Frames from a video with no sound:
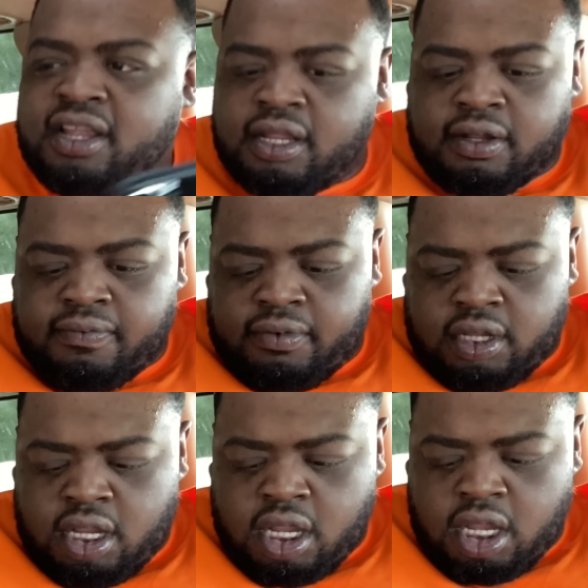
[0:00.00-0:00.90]
Yeah.
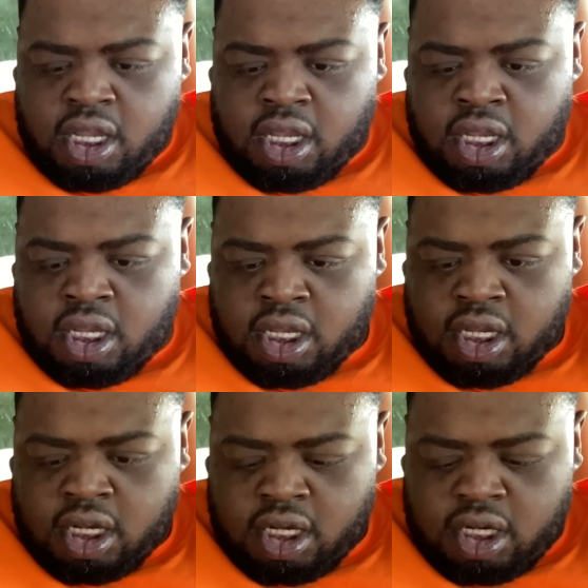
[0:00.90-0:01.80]

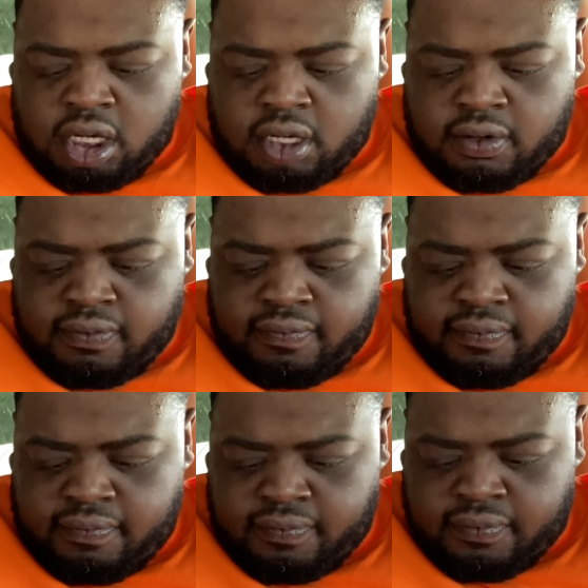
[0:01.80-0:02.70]
Shit.
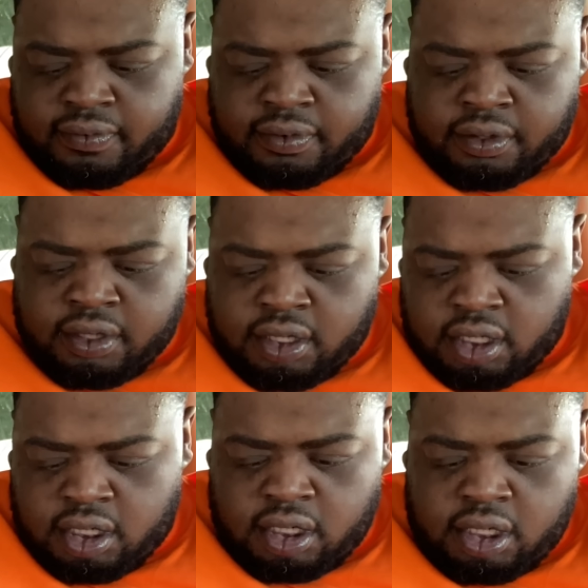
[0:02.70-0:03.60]
You
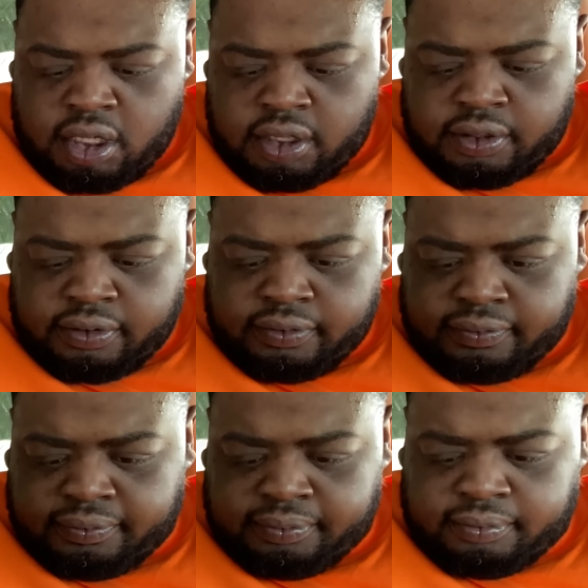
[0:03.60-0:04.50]
got me fucked up.